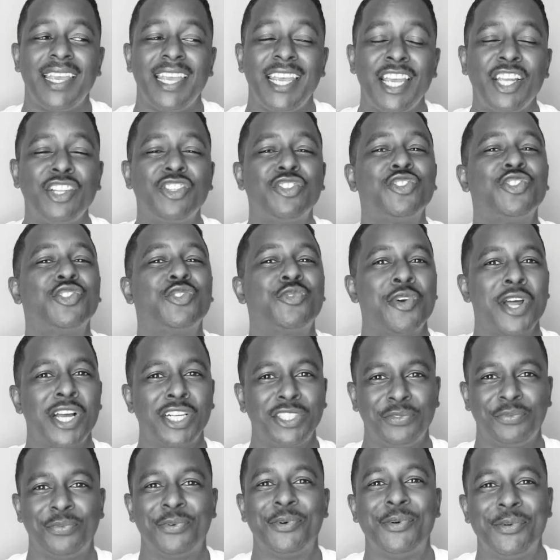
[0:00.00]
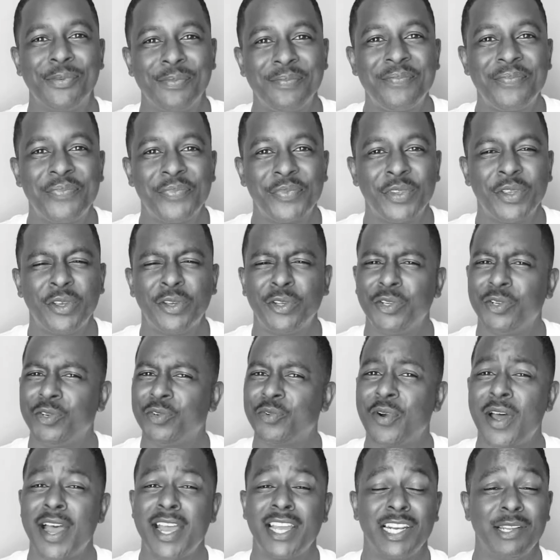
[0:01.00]
It's stressful
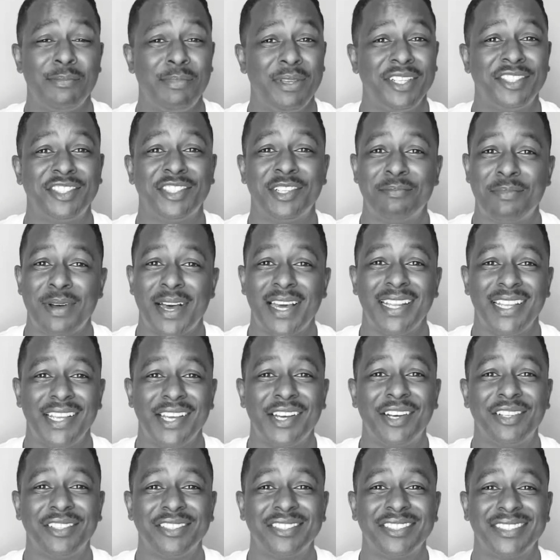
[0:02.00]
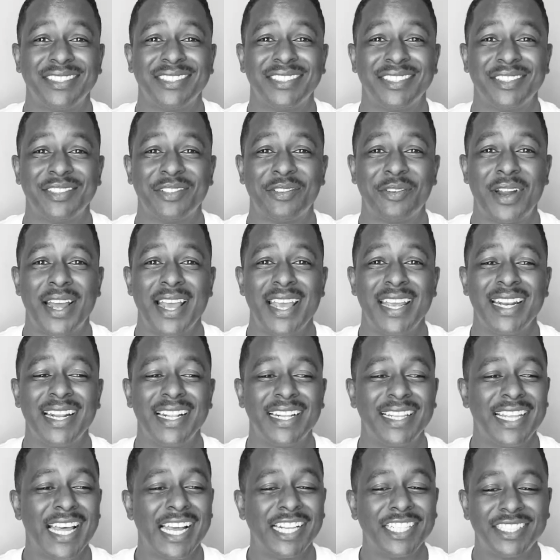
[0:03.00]
trying to be somebody else,
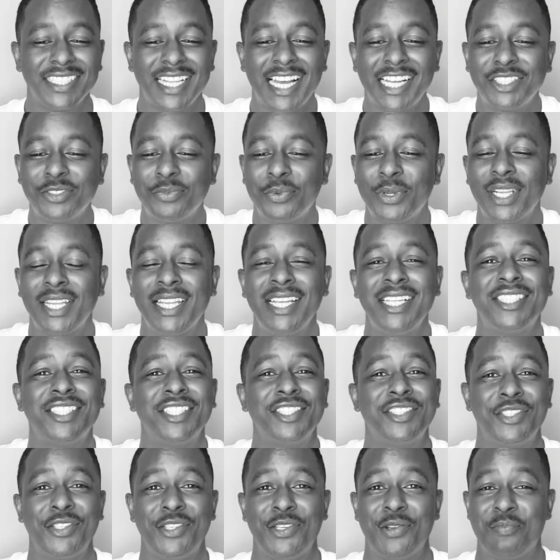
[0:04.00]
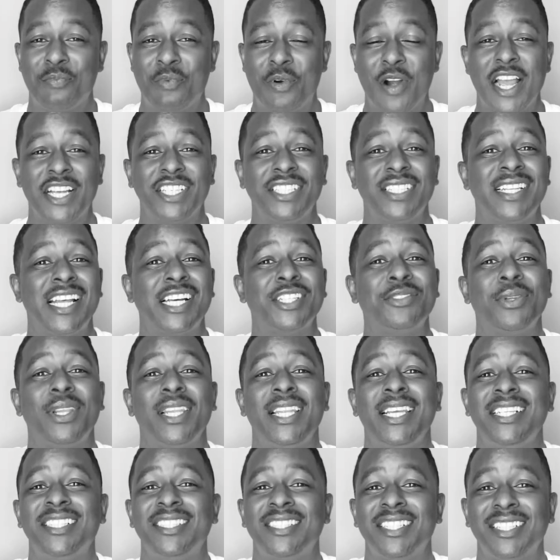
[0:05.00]
right? That's what leads us to depression. That's what
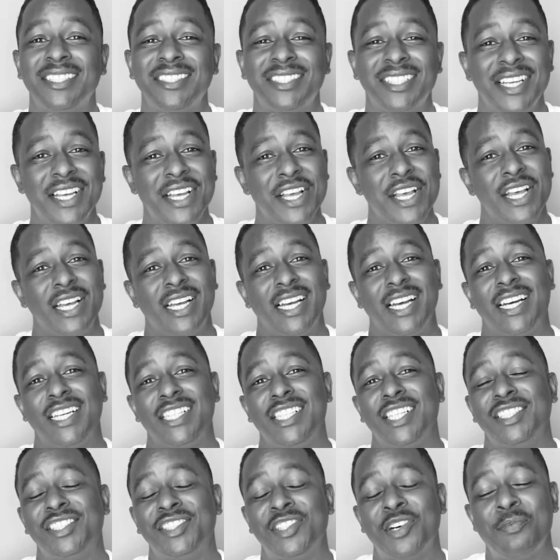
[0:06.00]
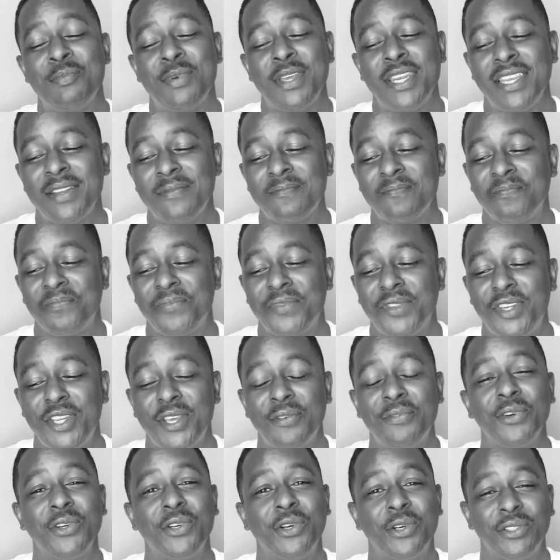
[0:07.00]
leads us to so many
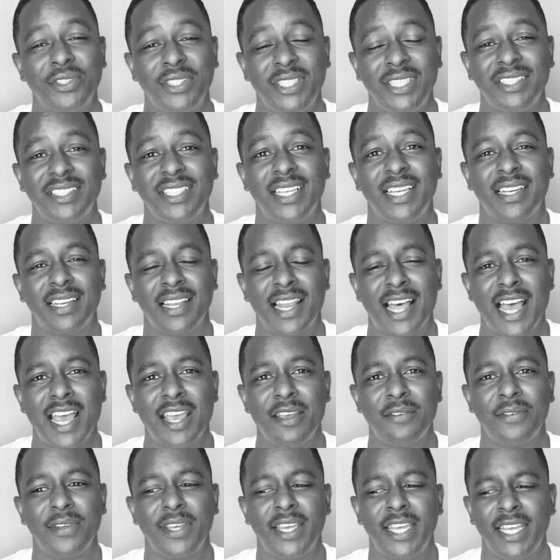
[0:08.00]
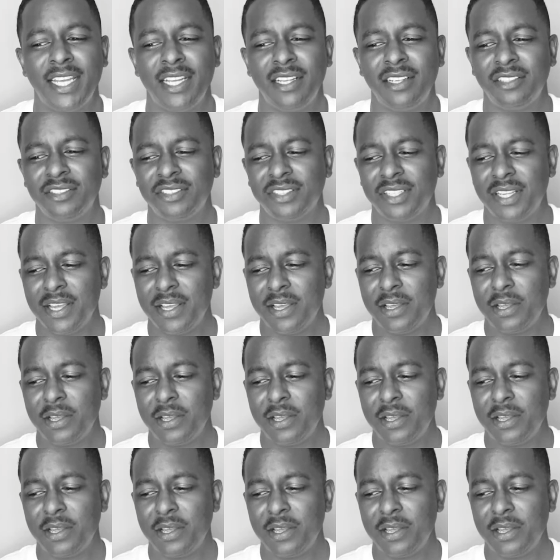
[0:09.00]
difficulties in life, is